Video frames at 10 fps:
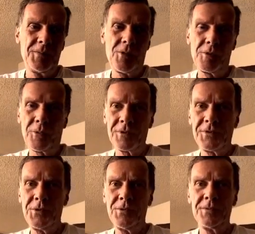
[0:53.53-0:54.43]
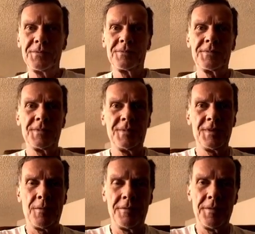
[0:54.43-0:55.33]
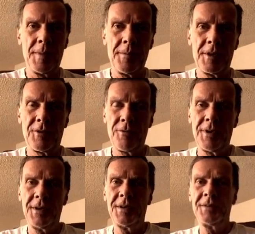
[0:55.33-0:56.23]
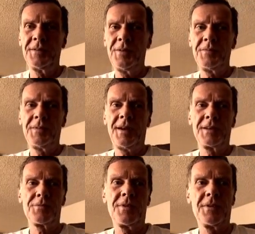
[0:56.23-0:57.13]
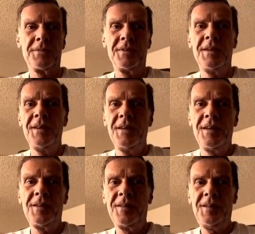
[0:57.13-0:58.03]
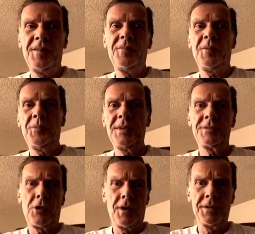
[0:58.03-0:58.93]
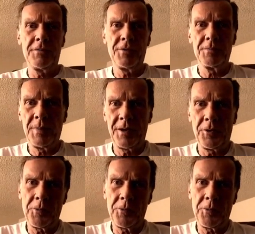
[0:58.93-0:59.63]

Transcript: World War II, and some of you maybe Korea, dads were there. And we saw a different, better